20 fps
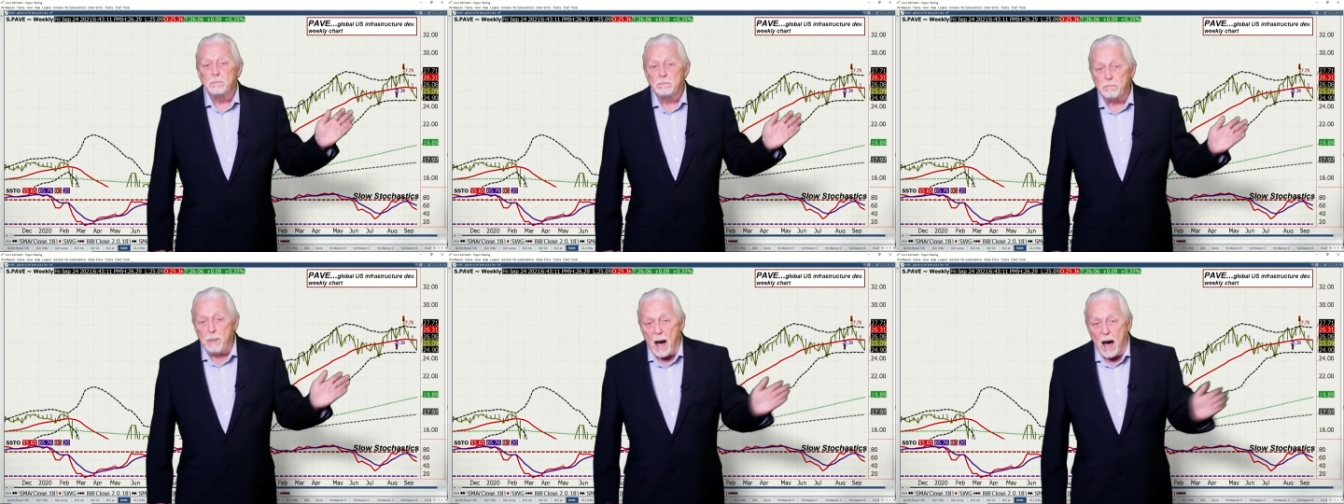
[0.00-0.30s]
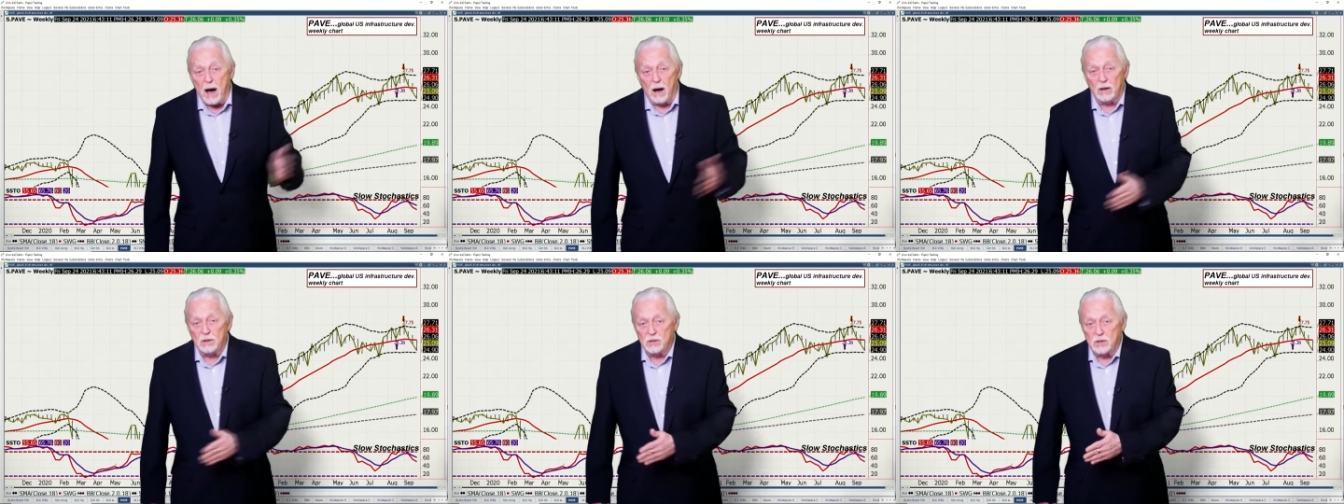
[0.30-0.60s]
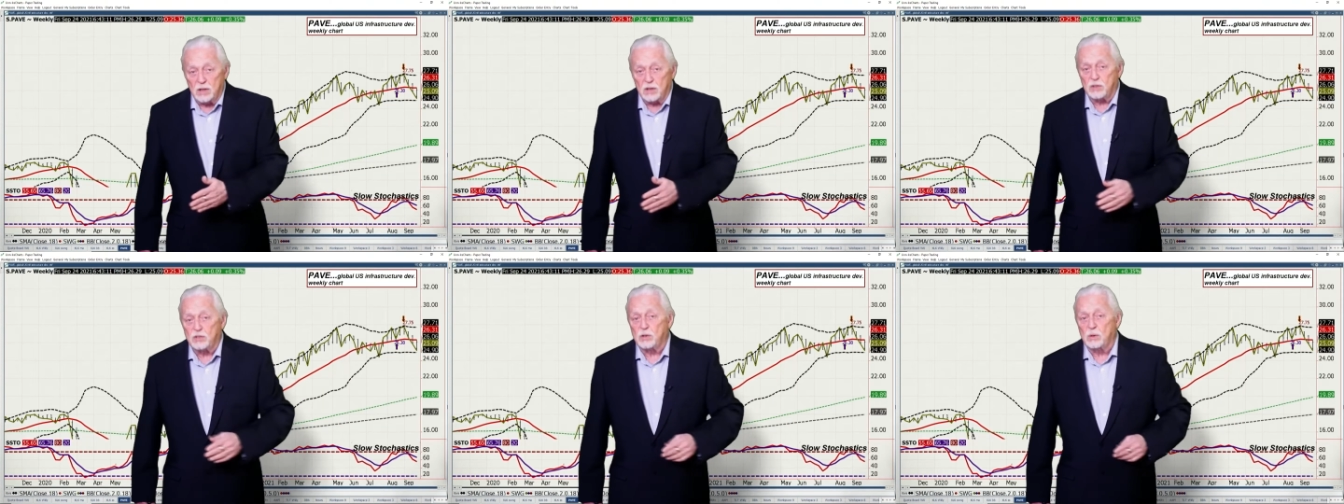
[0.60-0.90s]

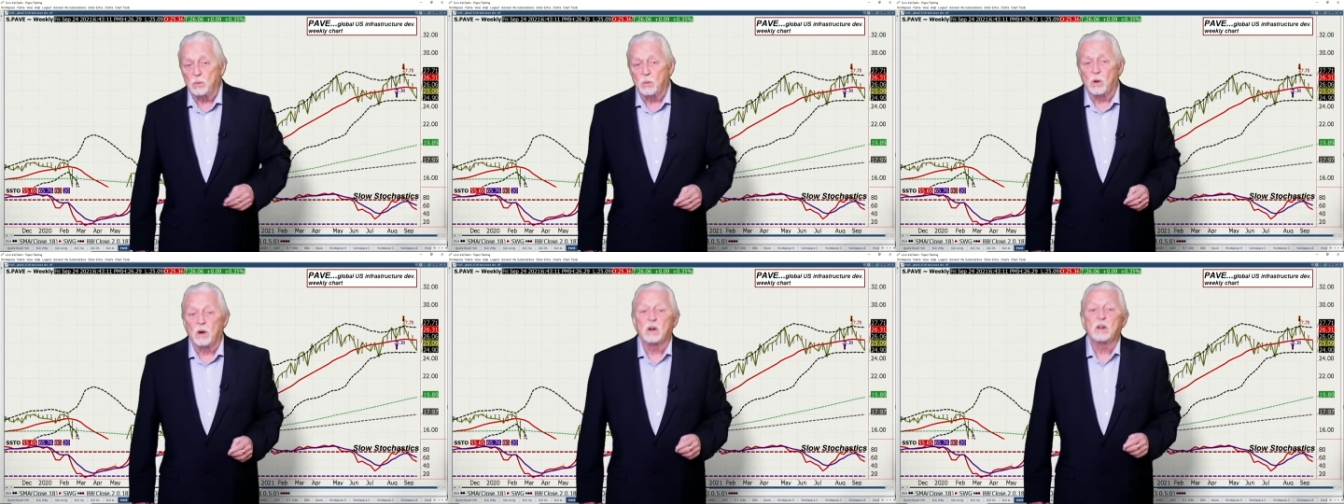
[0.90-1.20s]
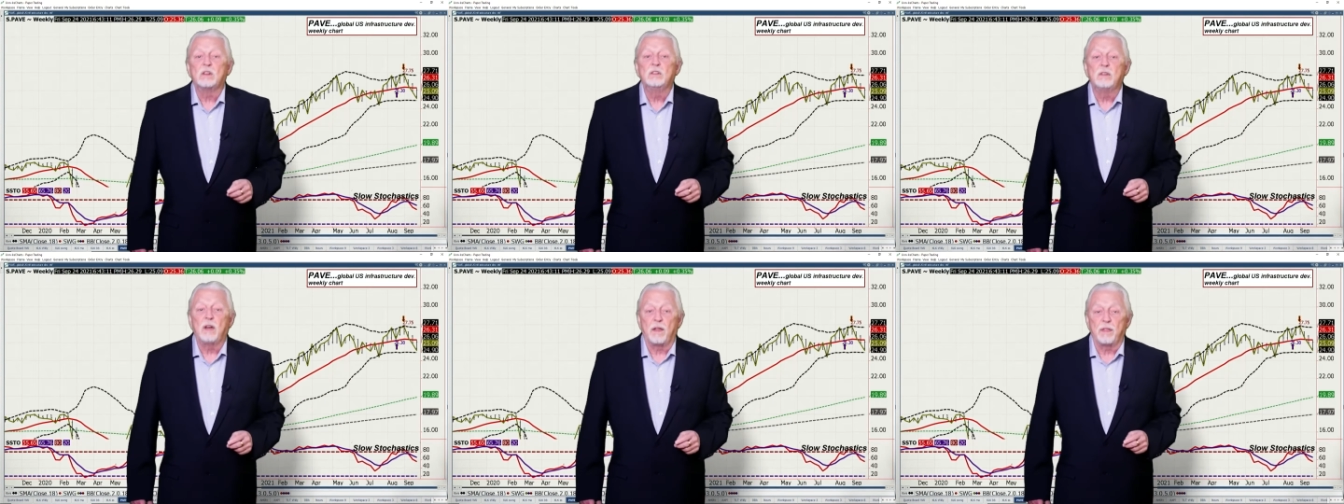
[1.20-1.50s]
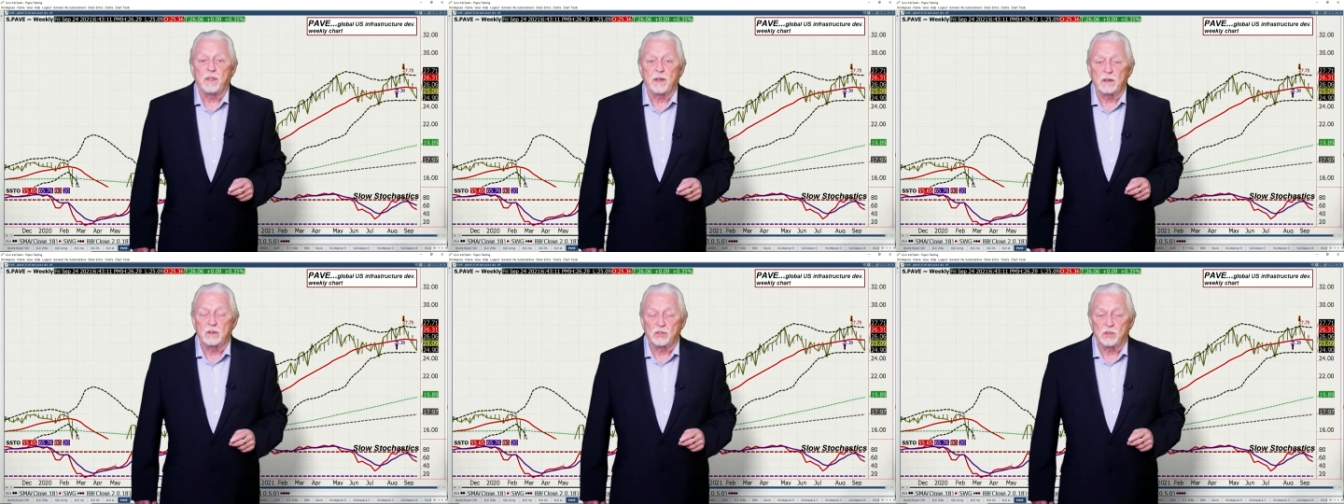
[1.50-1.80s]
Politics at work,
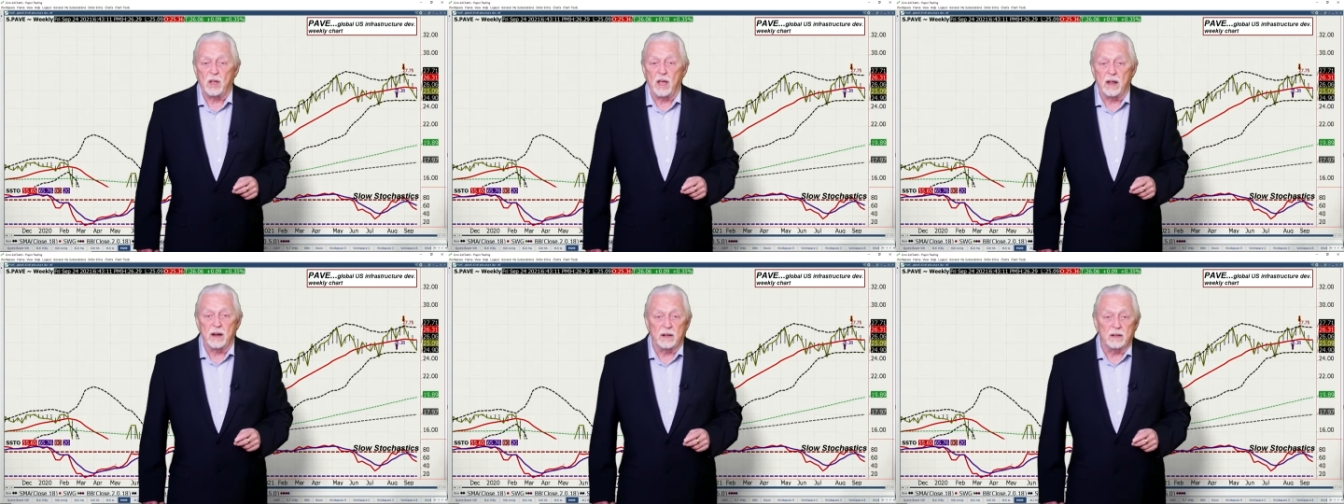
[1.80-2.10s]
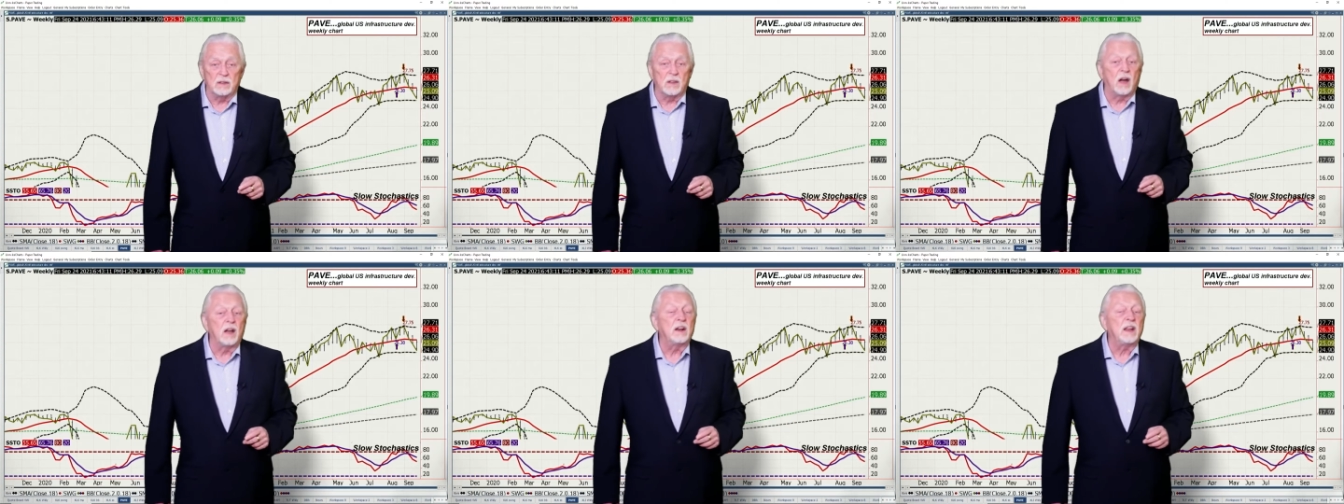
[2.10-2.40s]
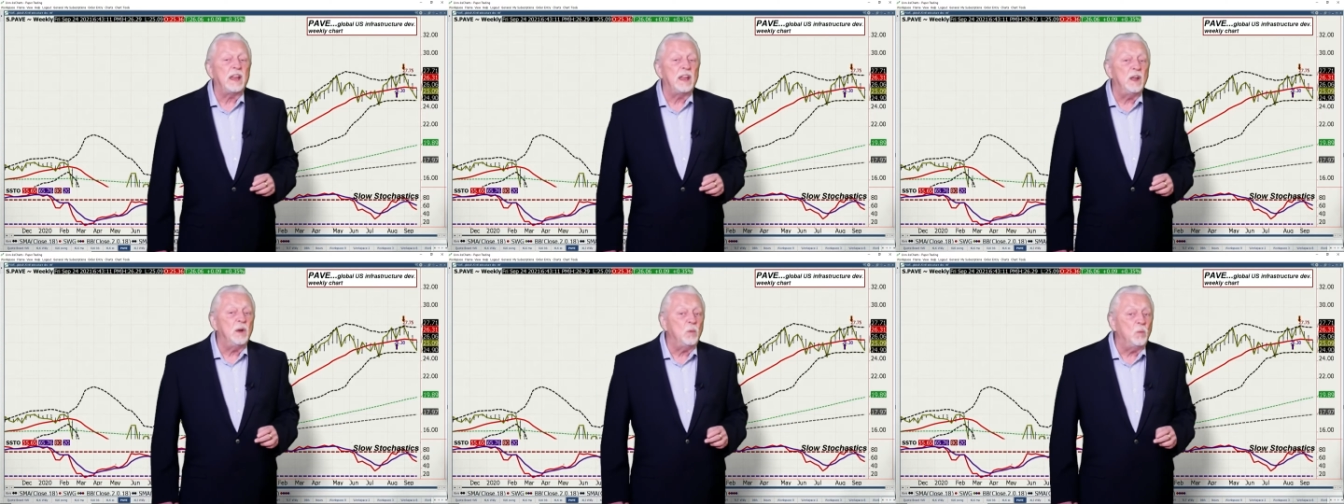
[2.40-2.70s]
nothing's getting done.
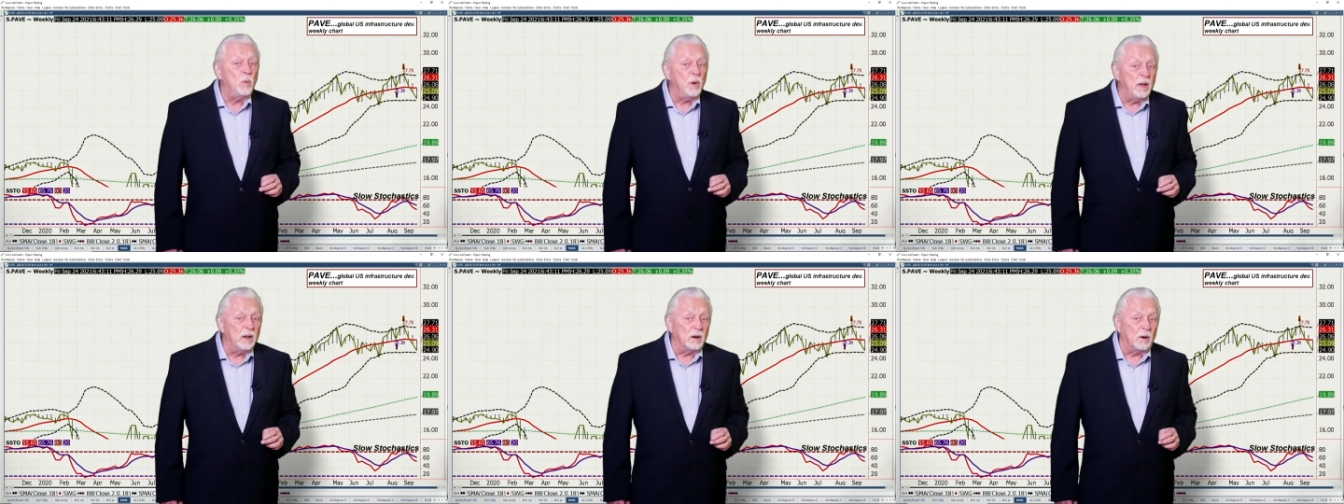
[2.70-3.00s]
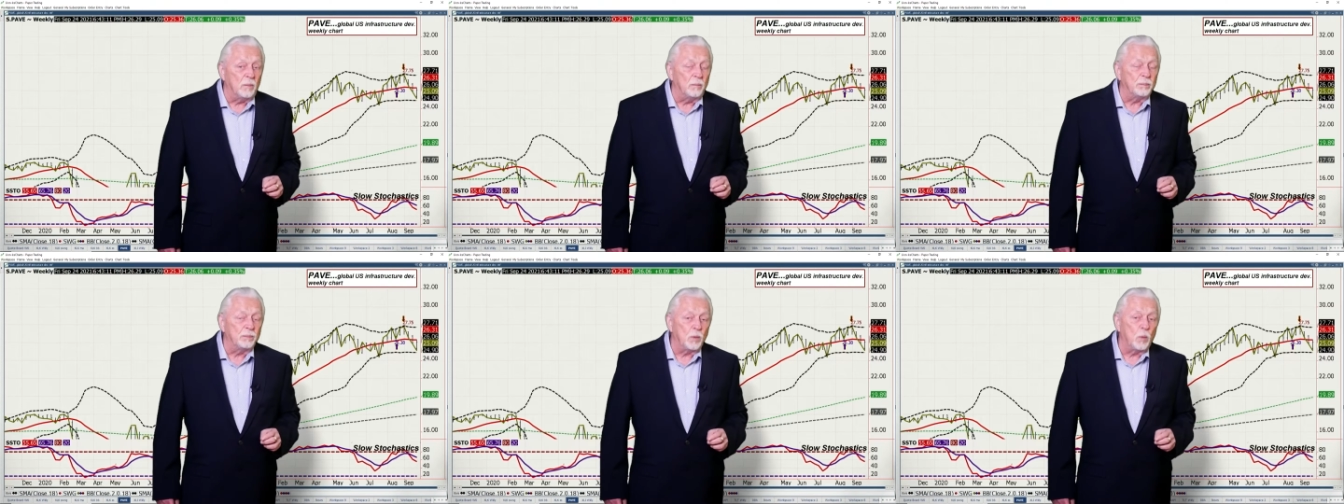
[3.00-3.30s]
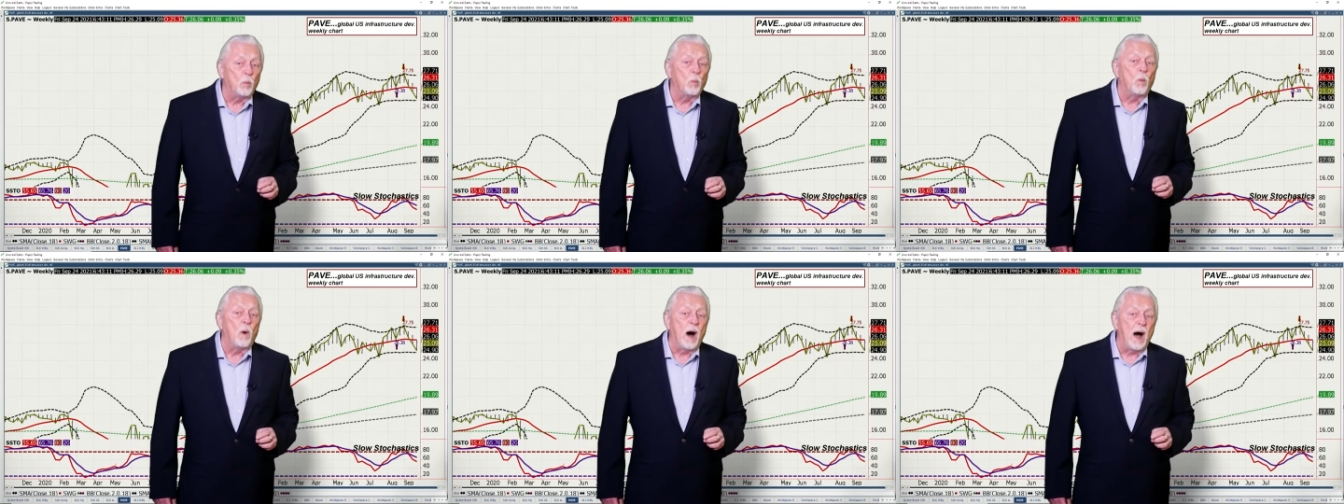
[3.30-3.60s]
It will.
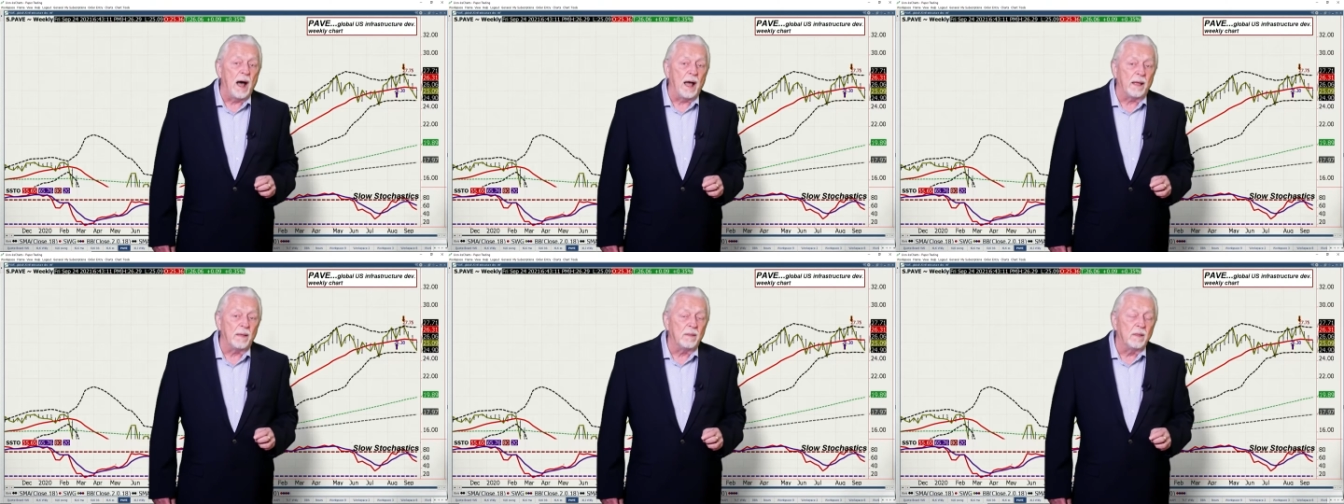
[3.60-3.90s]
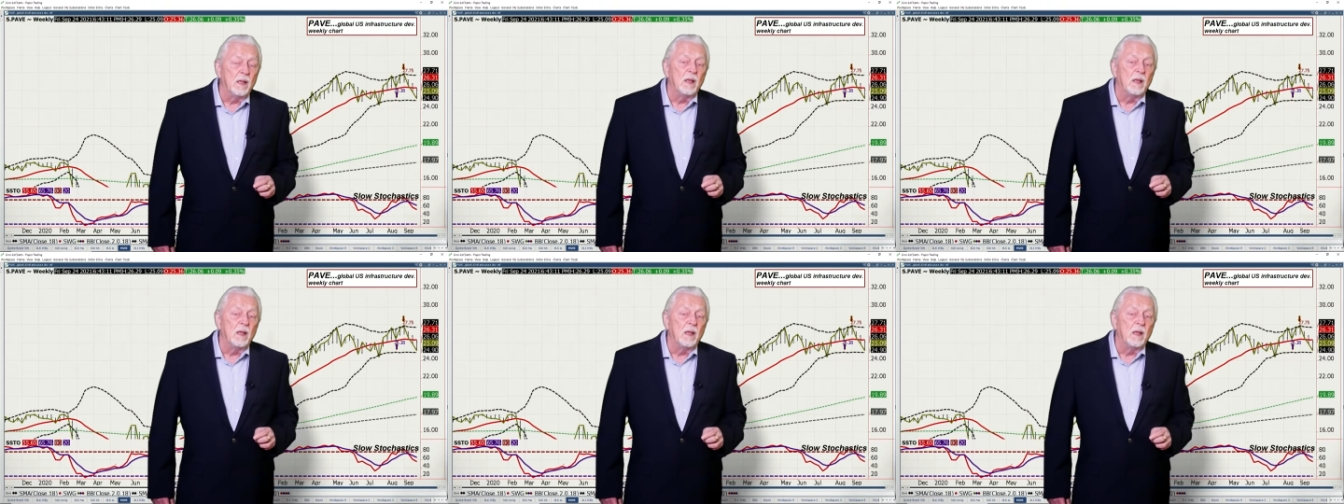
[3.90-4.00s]
Why?